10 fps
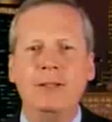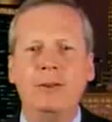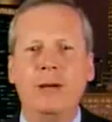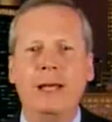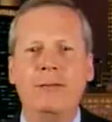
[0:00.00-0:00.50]

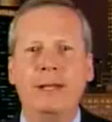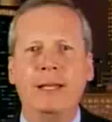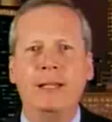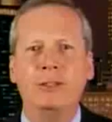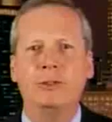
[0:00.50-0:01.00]
you have
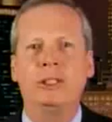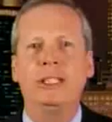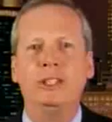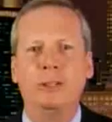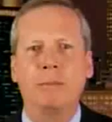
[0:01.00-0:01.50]
a
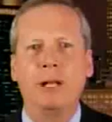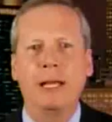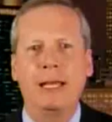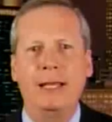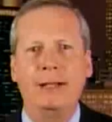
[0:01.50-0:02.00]
strategic
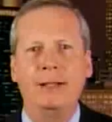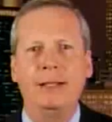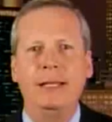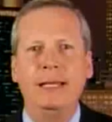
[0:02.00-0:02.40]
plan